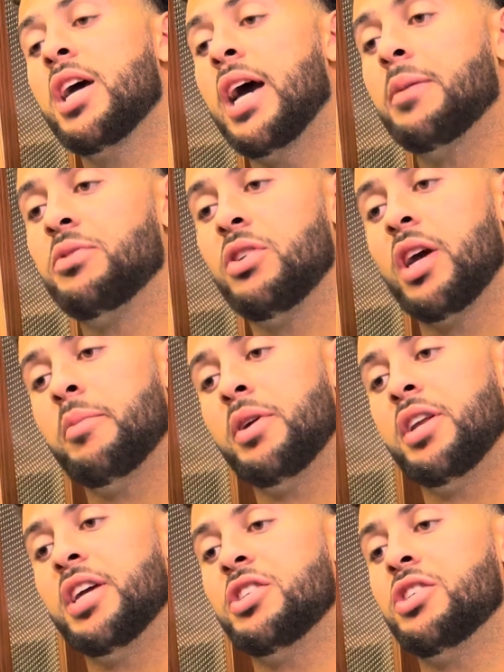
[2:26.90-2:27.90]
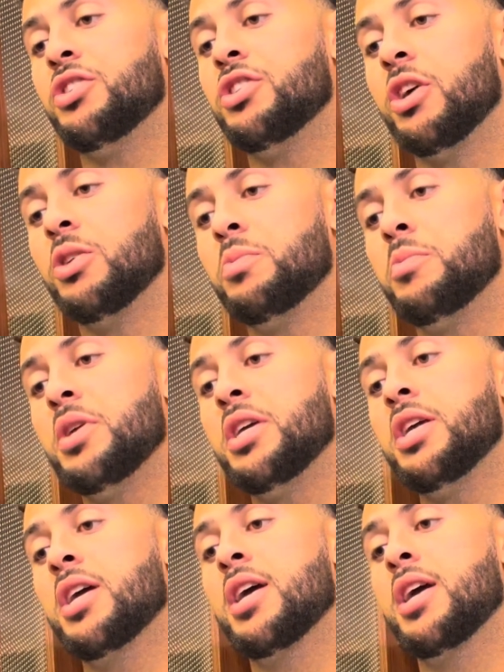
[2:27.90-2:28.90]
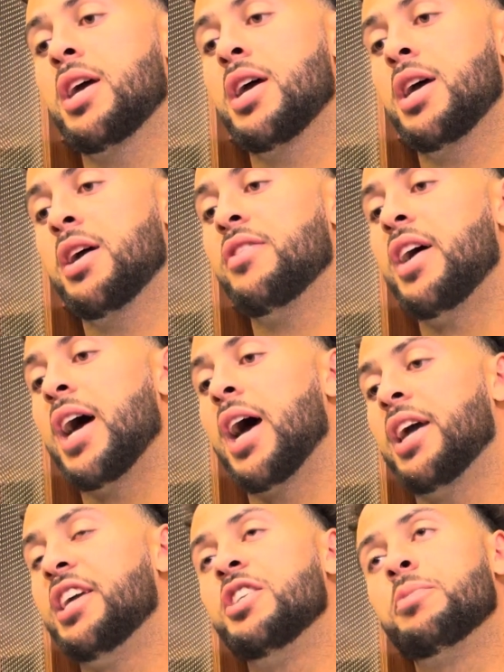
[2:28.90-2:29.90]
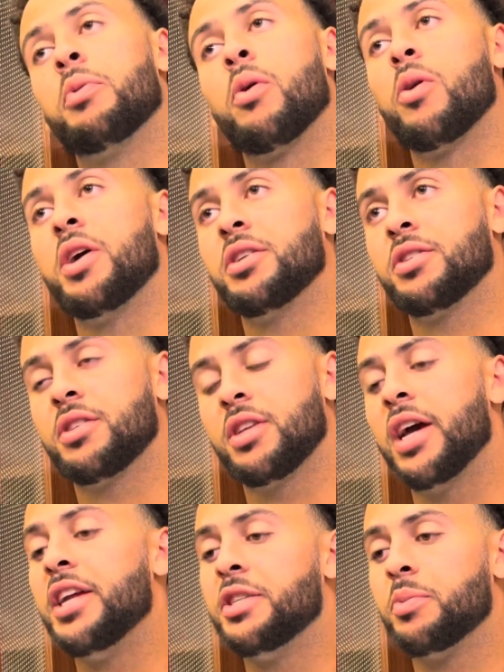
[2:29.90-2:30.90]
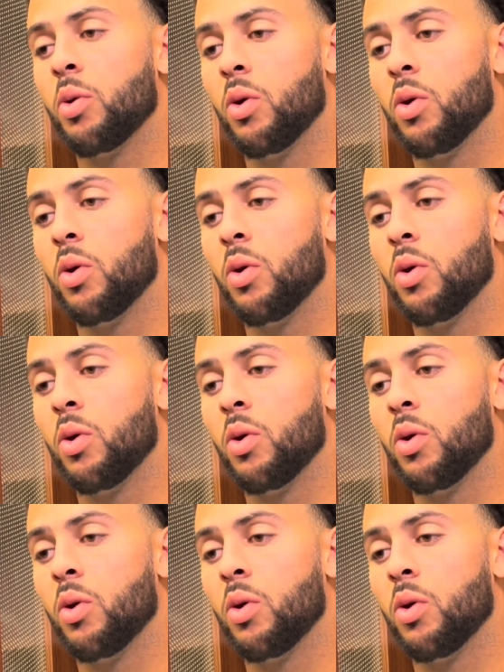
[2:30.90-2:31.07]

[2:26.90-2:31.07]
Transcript: Absolutely. I mean, it just shows me that he's poised, that he's